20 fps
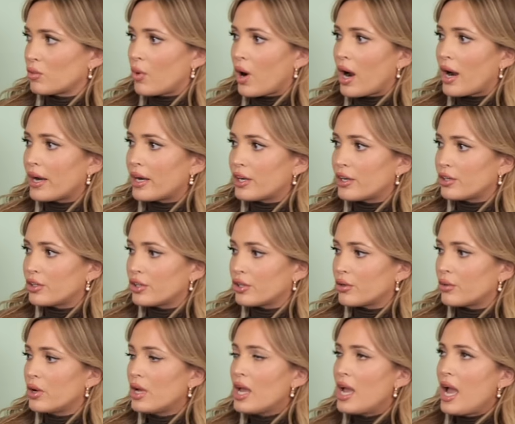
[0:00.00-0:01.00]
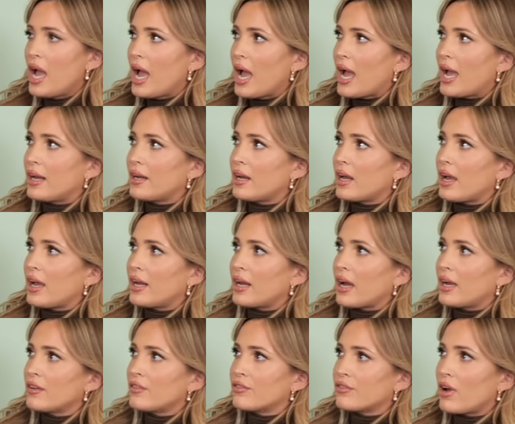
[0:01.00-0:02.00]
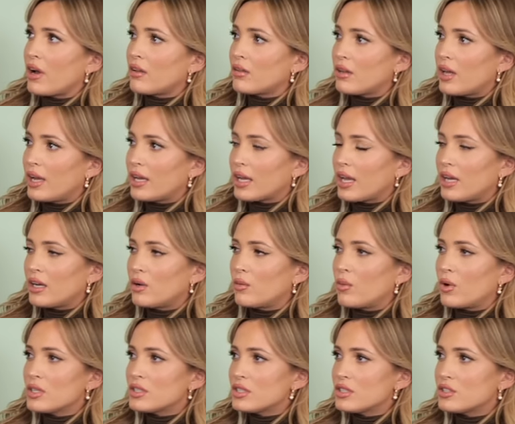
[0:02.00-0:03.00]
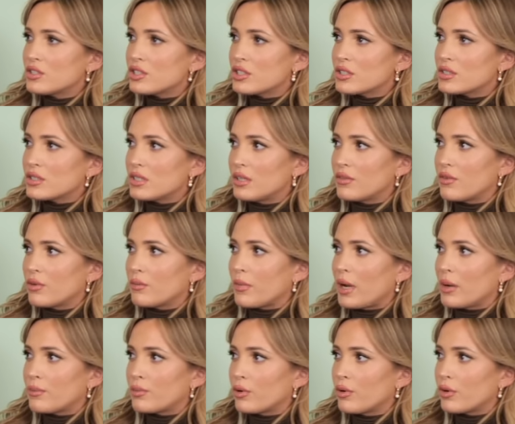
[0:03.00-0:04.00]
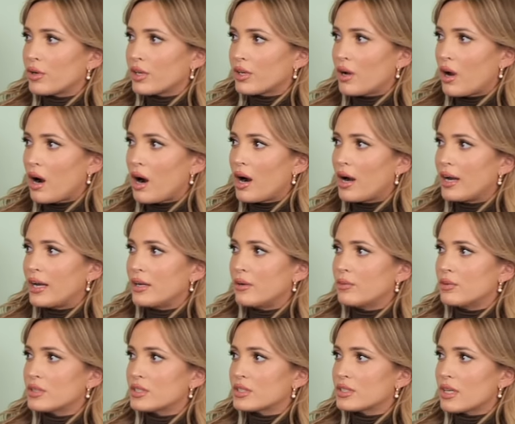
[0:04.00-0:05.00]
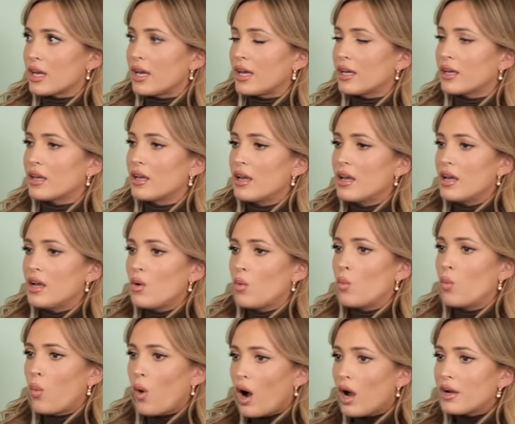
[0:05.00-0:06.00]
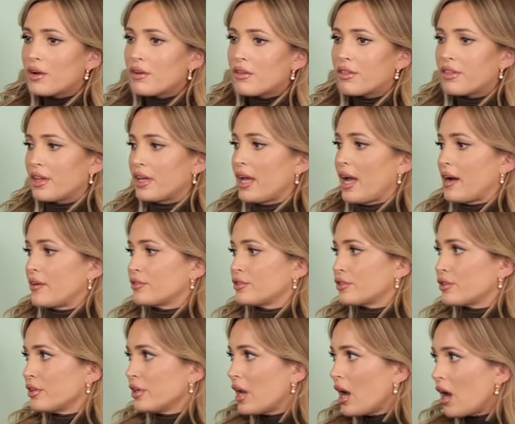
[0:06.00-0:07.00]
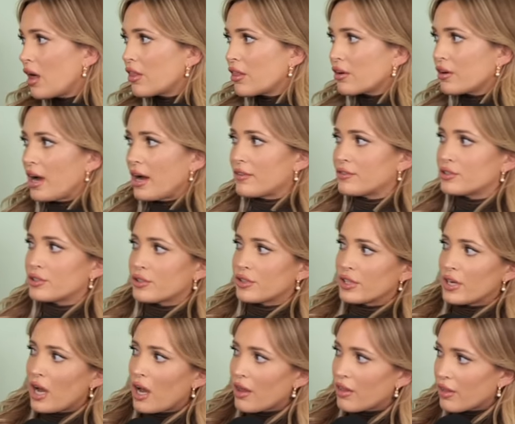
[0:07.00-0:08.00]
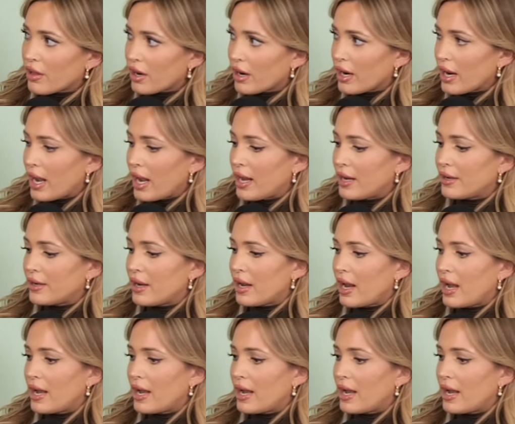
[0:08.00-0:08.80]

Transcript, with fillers: Why are you and and I felt like and it wasn't just even my broken heart. It was like one thing after another yeah. after another and yeah.